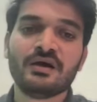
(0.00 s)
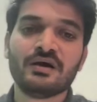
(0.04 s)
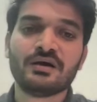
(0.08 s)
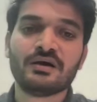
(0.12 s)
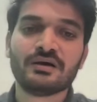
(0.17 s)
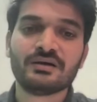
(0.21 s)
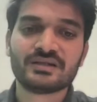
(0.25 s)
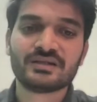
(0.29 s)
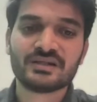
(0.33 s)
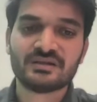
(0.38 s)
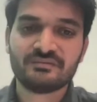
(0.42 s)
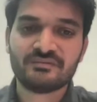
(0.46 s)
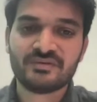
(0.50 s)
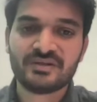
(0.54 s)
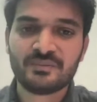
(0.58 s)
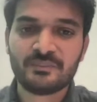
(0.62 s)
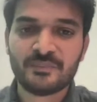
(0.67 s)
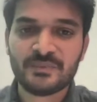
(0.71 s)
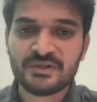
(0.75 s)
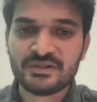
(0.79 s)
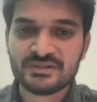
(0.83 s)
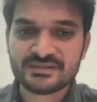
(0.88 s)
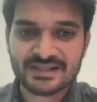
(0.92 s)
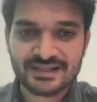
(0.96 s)
the
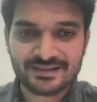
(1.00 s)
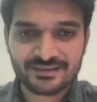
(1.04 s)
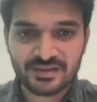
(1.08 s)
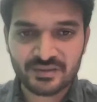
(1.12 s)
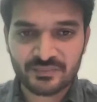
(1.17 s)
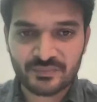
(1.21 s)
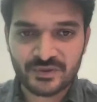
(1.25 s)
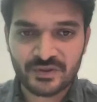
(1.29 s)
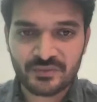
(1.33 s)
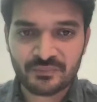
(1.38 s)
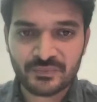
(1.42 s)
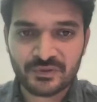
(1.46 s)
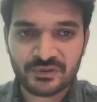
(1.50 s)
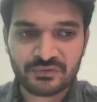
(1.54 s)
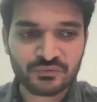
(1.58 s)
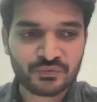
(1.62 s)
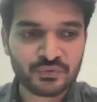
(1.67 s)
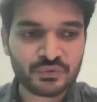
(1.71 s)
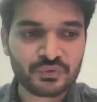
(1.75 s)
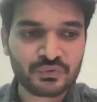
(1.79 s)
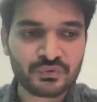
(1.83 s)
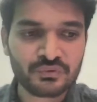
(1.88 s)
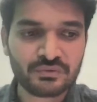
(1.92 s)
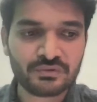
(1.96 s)
VPs are the people
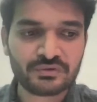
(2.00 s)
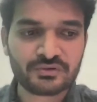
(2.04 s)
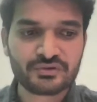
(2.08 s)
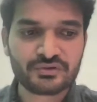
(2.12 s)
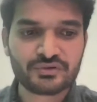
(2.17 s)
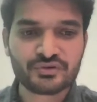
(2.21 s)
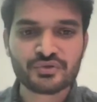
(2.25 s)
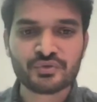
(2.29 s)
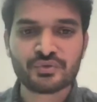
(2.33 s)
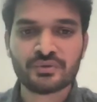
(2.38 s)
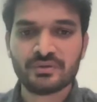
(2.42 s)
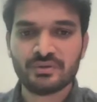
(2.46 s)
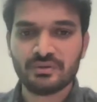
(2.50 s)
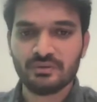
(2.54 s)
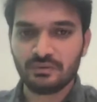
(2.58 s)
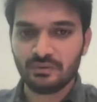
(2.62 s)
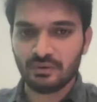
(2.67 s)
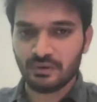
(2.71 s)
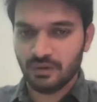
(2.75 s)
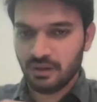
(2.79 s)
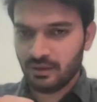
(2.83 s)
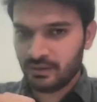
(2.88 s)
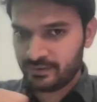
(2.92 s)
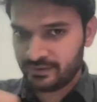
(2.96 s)
who should
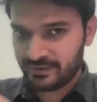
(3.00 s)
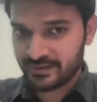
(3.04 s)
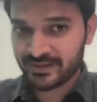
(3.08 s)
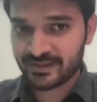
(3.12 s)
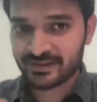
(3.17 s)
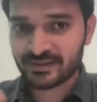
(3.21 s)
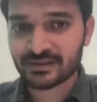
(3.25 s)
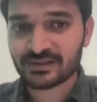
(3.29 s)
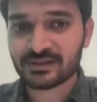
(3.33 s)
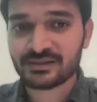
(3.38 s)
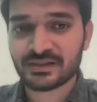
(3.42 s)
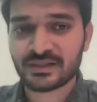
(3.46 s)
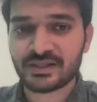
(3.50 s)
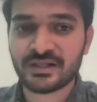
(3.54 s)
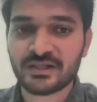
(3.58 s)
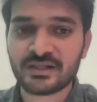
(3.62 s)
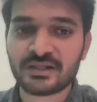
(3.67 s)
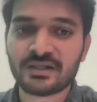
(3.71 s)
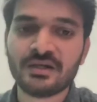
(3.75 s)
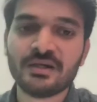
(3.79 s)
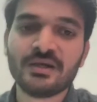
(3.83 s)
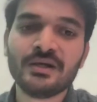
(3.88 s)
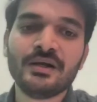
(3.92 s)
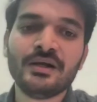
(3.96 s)

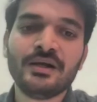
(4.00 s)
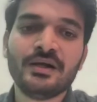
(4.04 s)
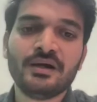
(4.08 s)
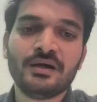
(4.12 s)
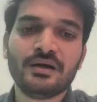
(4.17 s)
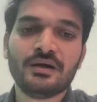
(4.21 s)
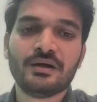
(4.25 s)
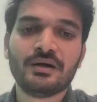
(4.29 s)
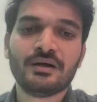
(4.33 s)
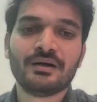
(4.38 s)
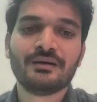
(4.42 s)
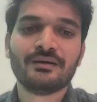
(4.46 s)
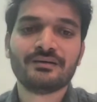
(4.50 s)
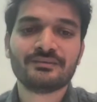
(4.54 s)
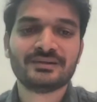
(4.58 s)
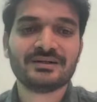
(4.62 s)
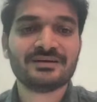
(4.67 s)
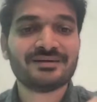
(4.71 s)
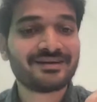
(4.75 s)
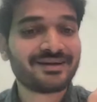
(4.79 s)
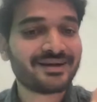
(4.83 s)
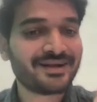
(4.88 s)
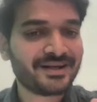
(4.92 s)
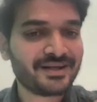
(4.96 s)
inculcate
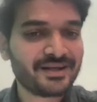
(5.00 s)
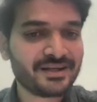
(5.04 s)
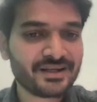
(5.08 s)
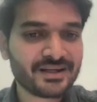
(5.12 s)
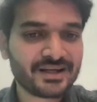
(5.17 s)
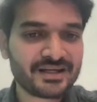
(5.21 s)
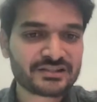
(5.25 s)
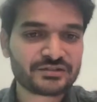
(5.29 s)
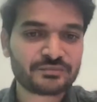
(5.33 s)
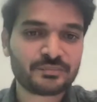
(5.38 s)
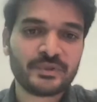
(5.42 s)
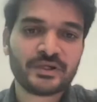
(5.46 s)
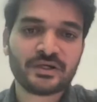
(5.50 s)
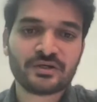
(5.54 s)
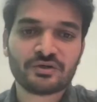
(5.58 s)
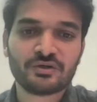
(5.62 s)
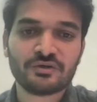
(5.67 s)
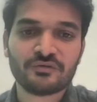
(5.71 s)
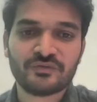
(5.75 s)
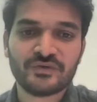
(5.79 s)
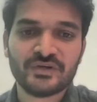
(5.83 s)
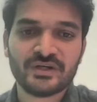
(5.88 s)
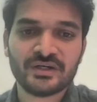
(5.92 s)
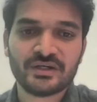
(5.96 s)
the training aspect
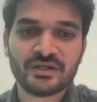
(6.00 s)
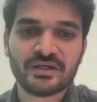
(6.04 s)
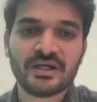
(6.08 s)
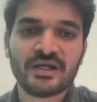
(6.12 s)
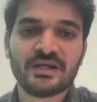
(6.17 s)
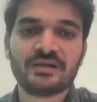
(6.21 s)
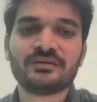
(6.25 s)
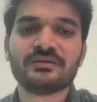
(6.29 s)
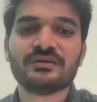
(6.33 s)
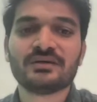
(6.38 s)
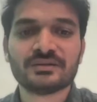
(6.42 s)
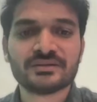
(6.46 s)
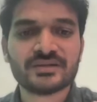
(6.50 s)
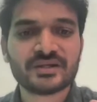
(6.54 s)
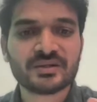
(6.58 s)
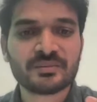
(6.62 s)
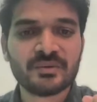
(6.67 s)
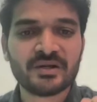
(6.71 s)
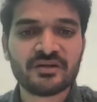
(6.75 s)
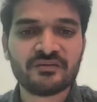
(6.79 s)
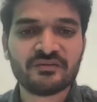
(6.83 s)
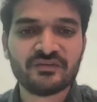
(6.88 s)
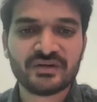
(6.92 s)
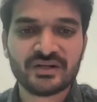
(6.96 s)
of it and the other
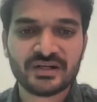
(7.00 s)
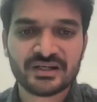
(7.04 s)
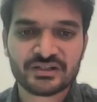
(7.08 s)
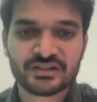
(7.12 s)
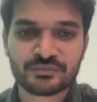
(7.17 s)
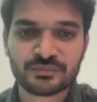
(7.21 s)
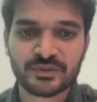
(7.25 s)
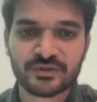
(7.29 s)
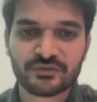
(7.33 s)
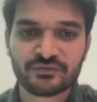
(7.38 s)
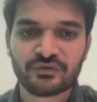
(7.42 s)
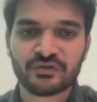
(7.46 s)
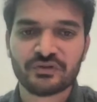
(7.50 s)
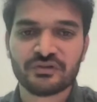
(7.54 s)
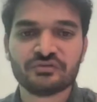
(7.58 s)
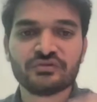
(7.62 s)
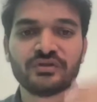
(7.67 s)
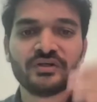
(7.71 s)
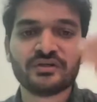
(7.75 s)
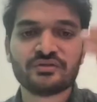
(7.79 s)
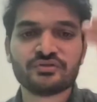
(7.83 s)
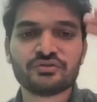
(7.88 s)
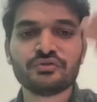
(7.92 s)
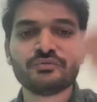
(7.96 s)
benefit aspect for it.
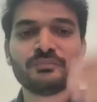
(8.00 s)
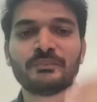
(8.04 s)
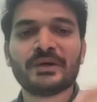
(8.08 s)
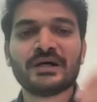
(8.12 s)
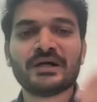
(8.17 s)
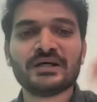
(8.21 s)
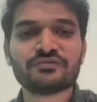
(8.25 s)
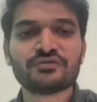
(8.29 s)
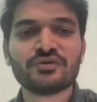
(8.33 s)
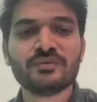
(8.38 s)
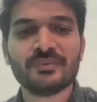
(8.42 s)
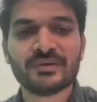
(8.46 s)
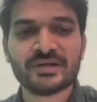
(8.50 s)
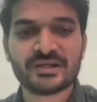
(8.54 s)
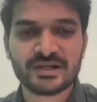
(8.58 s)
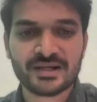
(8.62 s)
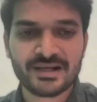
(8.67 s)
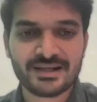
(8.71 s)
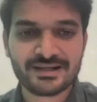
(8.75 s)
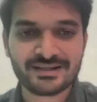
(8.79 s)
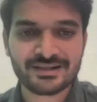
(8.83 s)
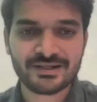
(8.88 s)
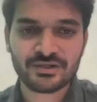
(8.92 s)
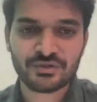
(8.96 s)
So it should pass from
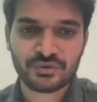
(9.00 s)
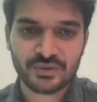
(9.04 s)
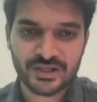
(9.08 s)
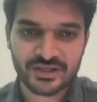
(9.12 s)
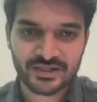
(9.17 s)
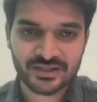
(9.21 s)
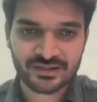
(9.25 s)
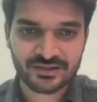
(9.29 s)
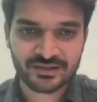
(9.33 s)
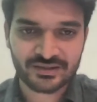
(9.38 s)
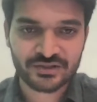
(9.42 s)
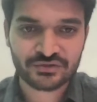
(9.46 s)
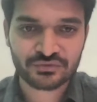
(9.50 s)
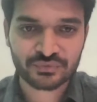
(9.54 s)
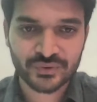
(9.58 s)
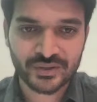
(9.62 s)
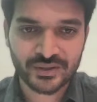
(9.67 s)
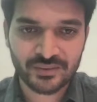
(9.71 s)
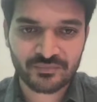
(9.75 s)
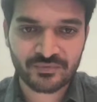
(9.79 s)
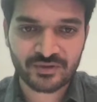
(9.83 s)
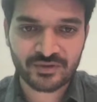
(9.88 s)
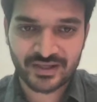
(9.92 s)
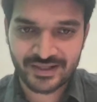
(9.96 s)
hierarchy to hierarchy is what
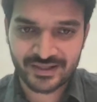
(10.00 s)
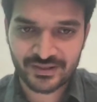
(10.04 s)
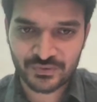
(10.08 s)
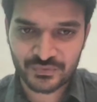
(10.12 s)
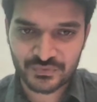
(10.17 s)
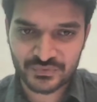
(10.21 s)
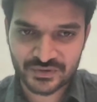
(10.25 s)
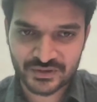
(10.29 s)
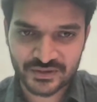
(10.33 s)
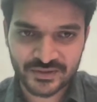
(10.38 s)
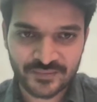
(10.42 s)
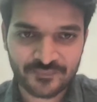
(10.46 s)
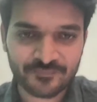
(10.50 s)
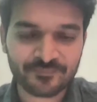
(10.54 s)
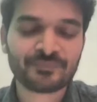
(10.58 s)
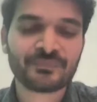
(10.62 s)
I'm trying to say.